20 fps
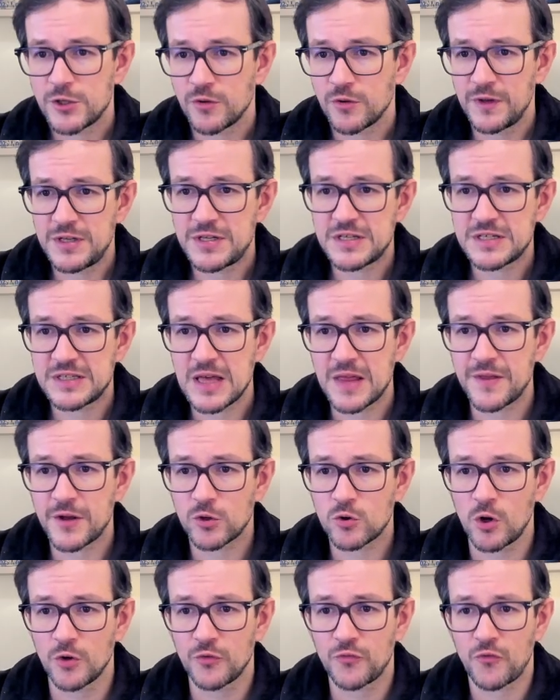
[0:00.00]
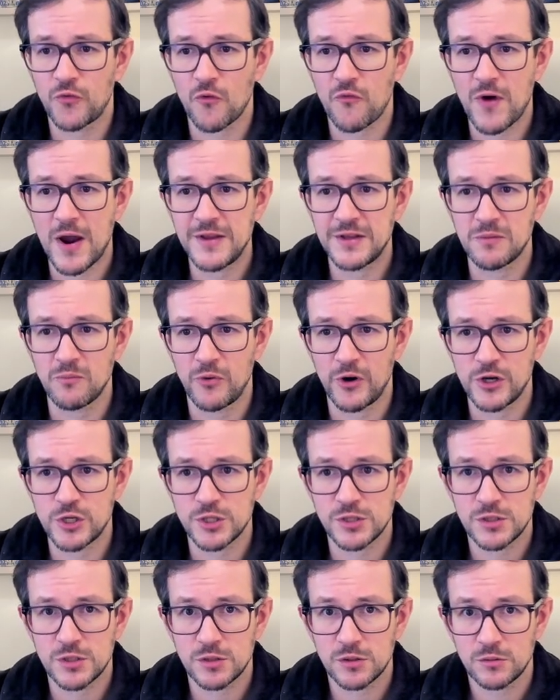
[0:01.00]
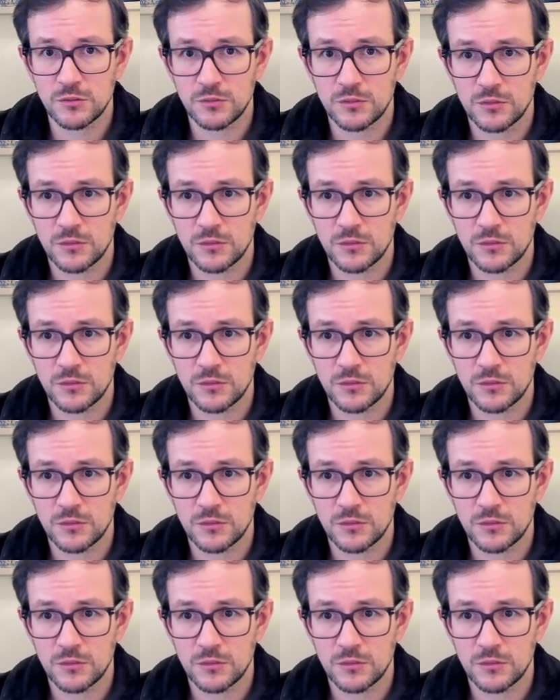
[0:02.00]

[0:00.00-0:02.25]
So this is standard code for finding bridges.